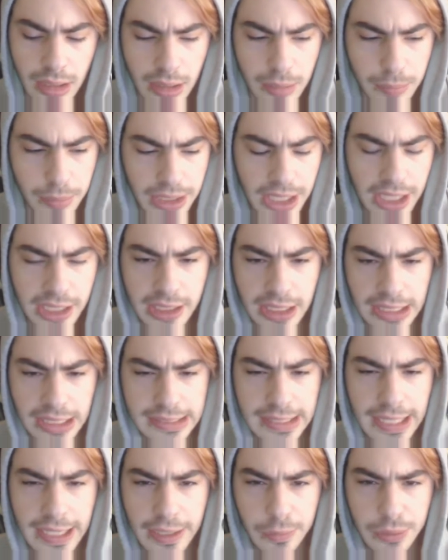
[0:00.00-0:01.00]
but not like
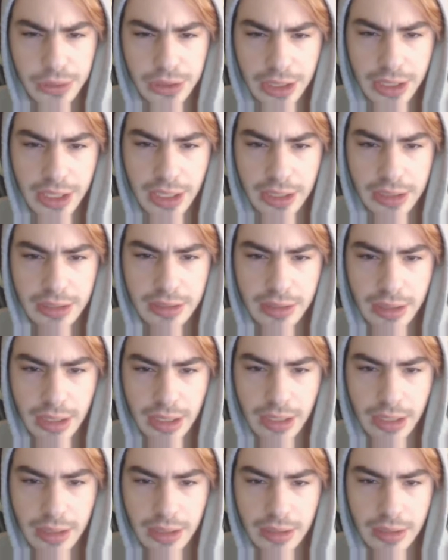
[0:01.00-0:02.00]
language like us.
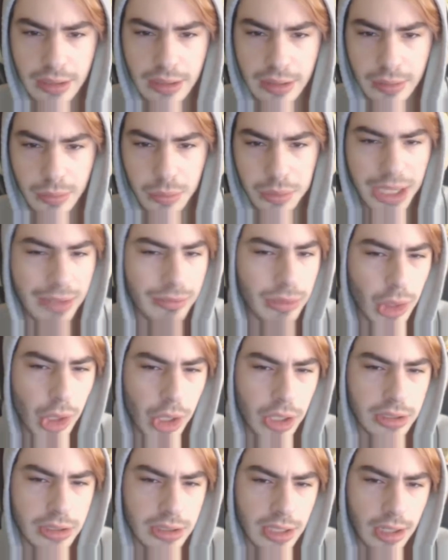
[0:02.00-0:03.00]
Like, we'll have
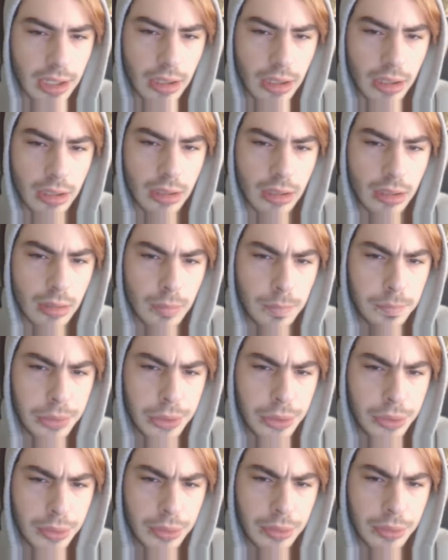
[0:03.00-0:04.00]
thoughts that are
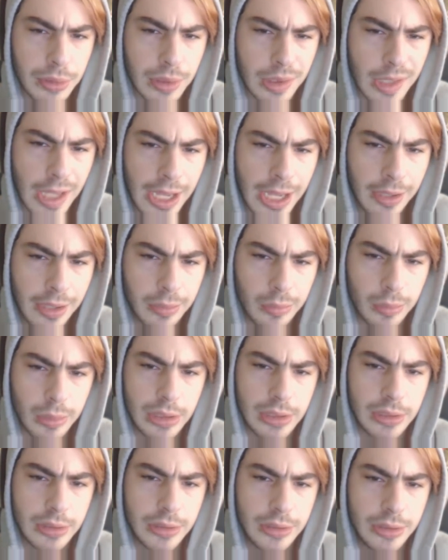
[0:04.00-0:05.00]
pure
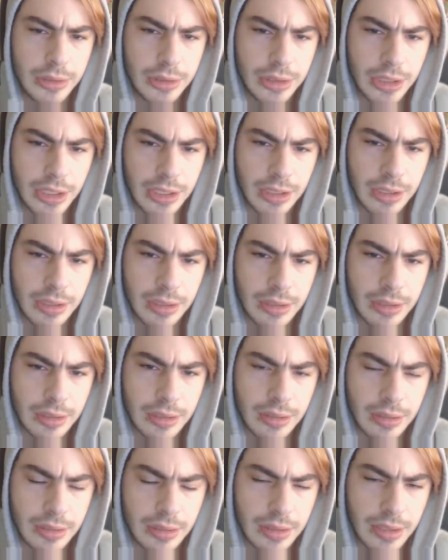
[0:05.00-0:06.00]
language and
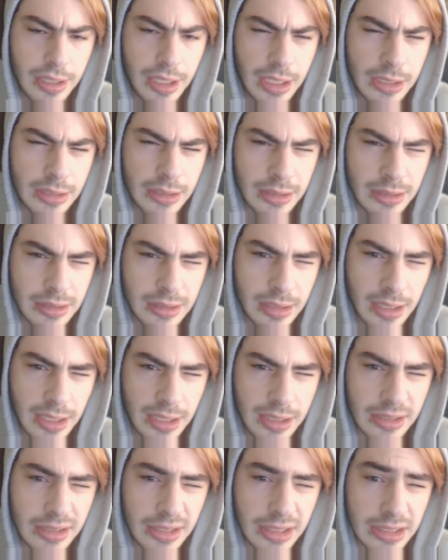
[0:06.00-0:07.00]

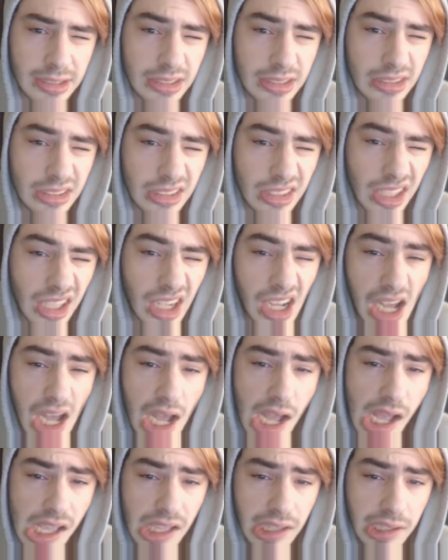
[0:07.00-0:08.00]
it's
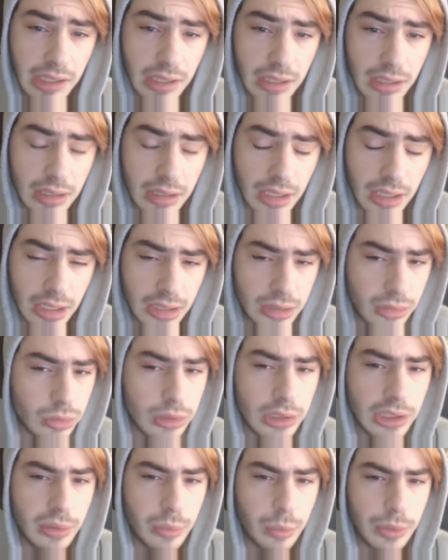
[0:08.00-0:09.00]
odd. It's
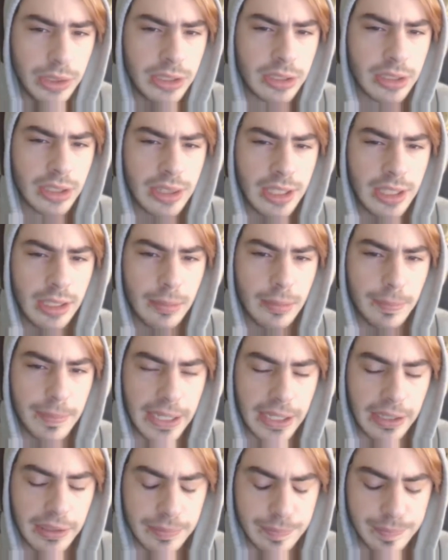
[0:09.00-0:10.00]
really weird to think
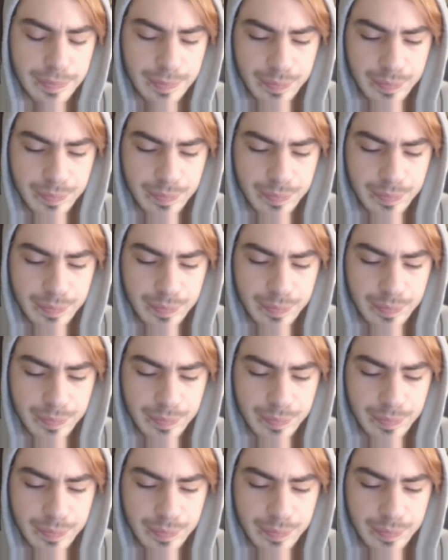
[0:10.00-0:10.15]
about.